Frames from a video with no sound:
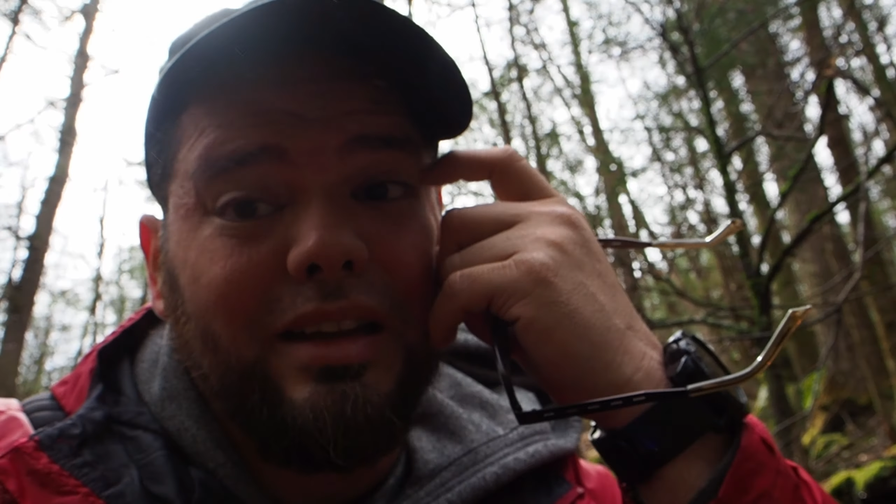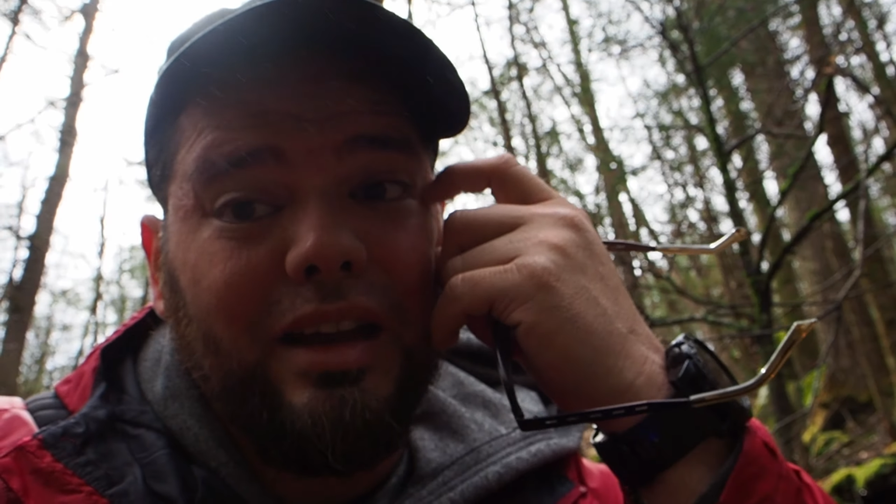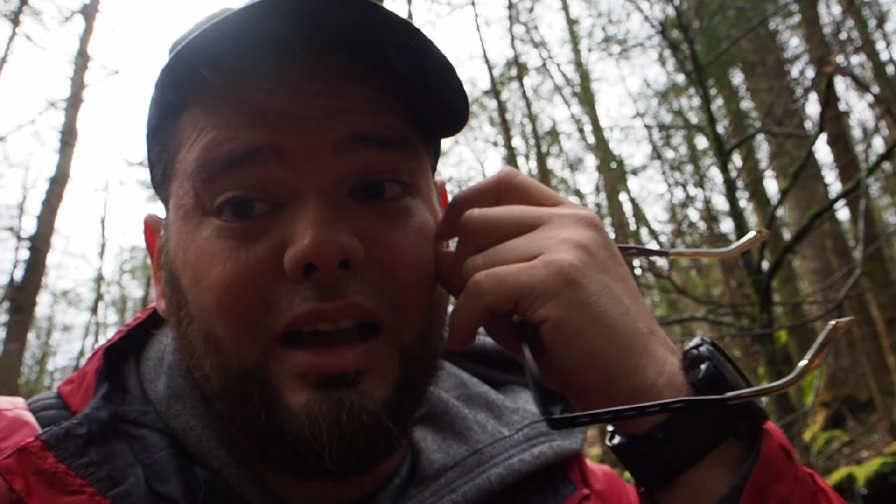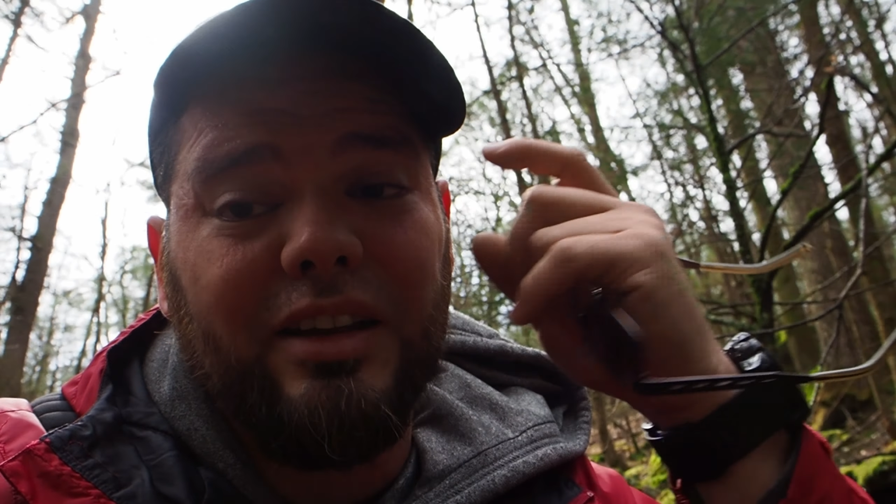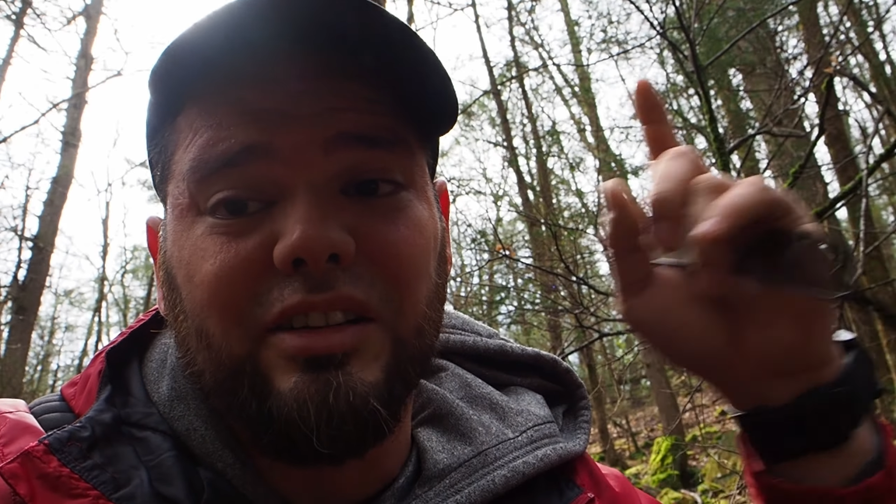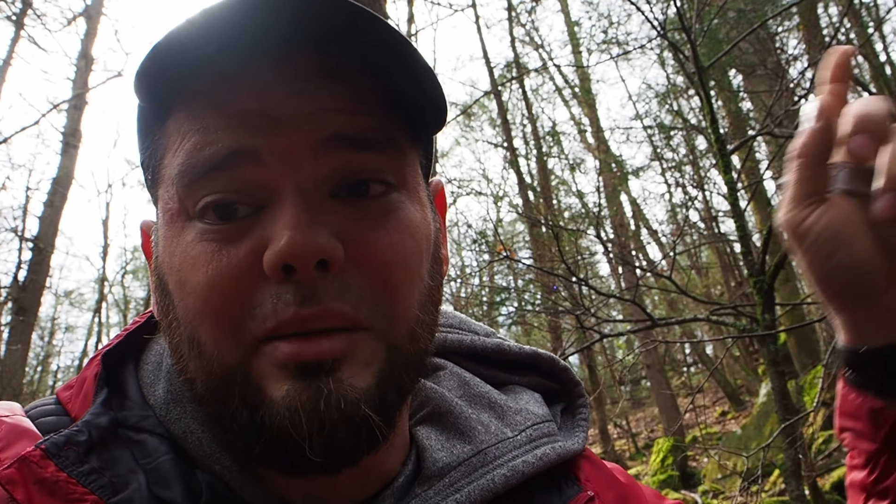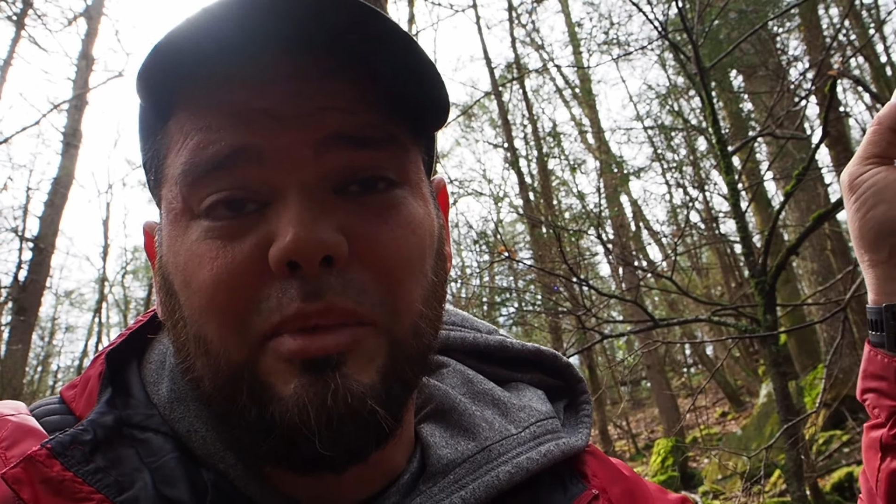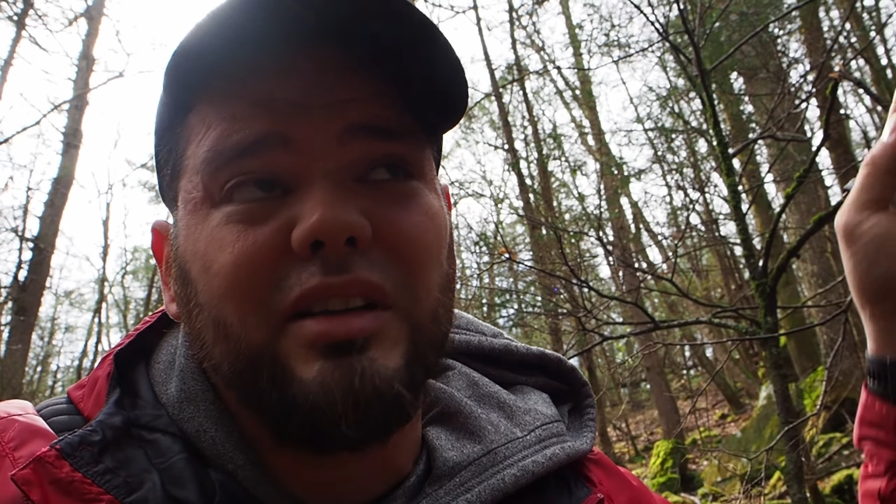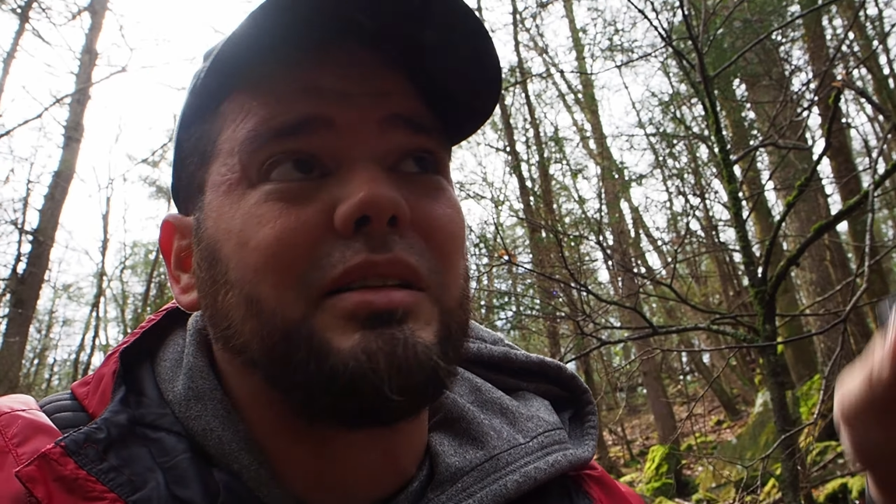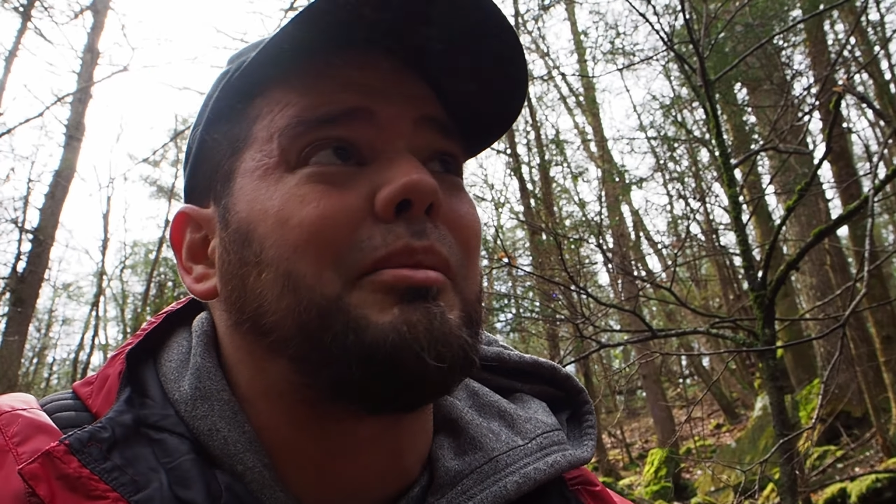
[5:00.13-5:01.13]
I actually
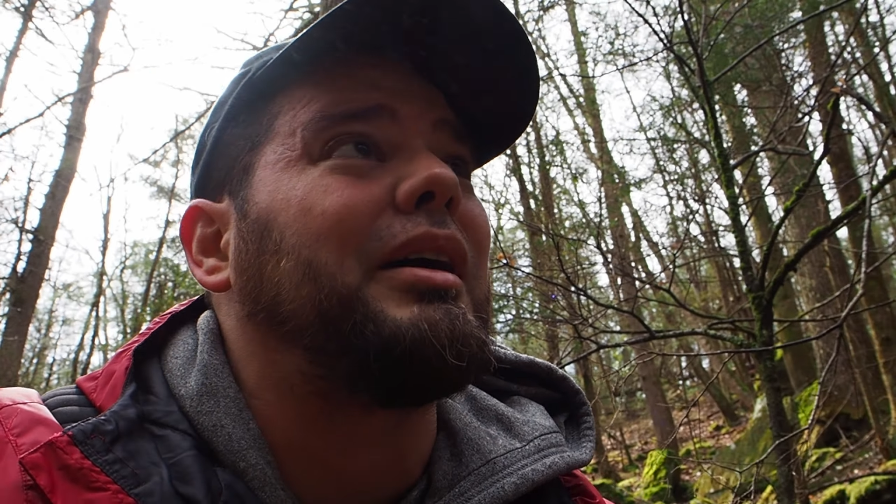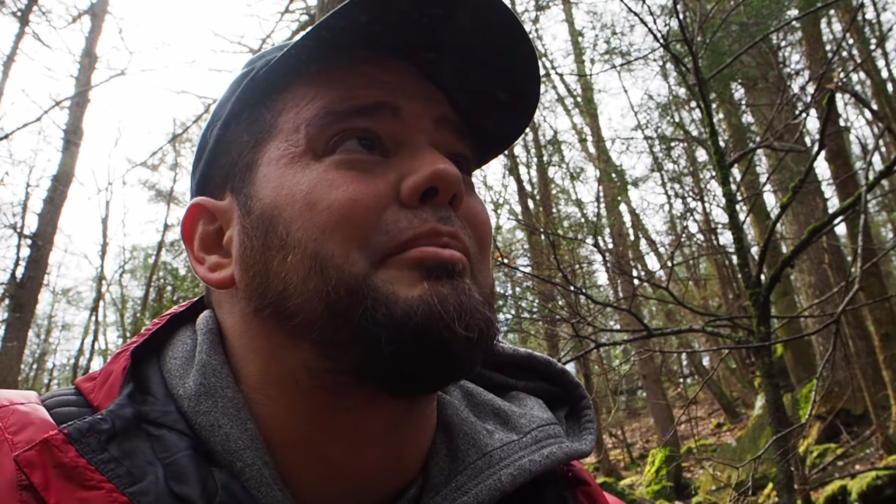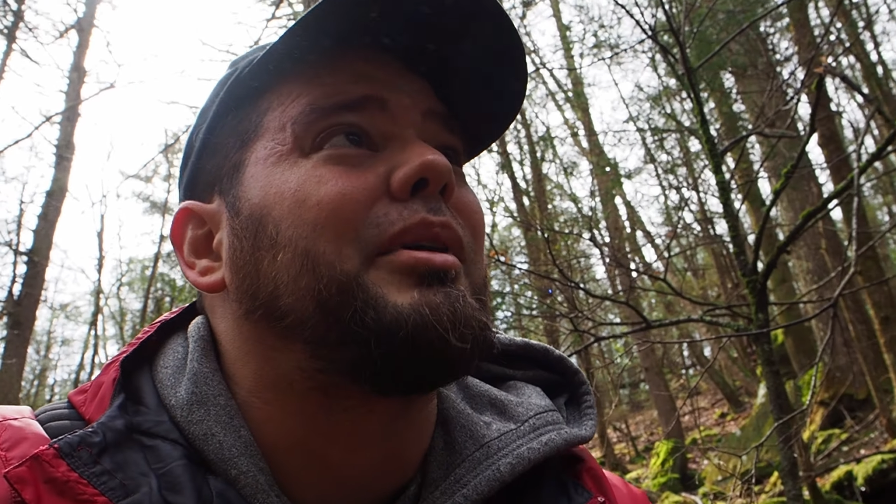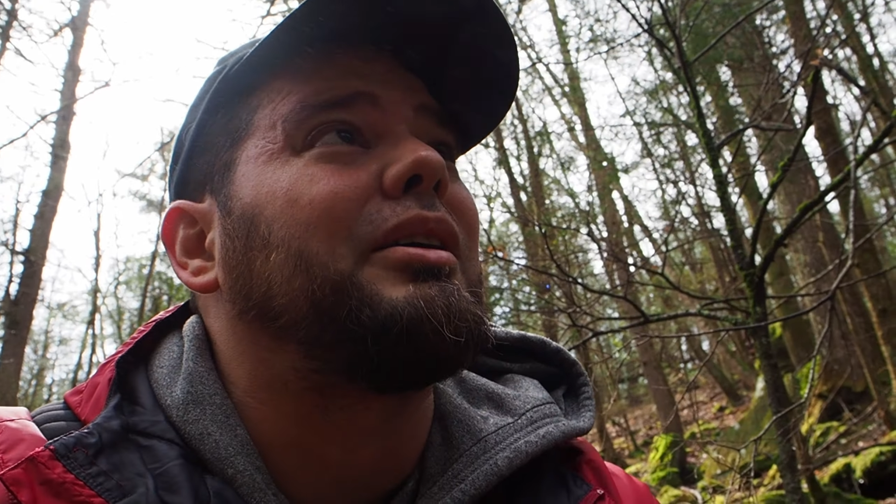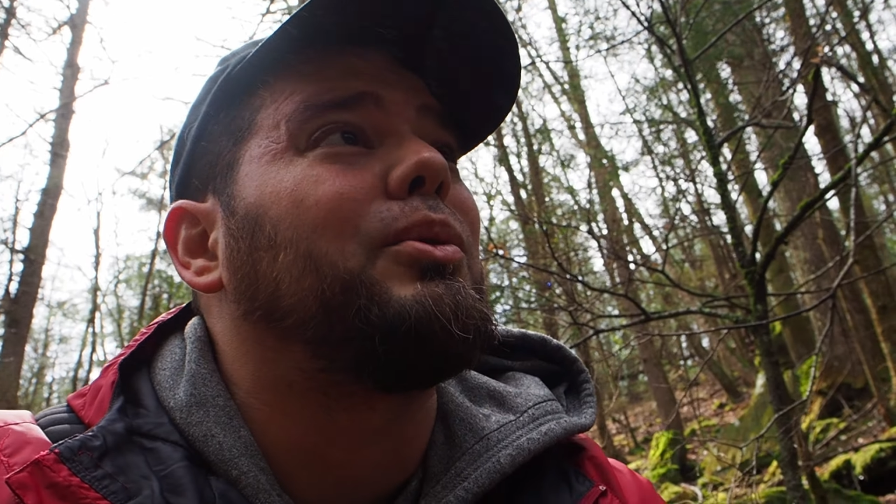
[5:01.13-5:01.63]
busted my butt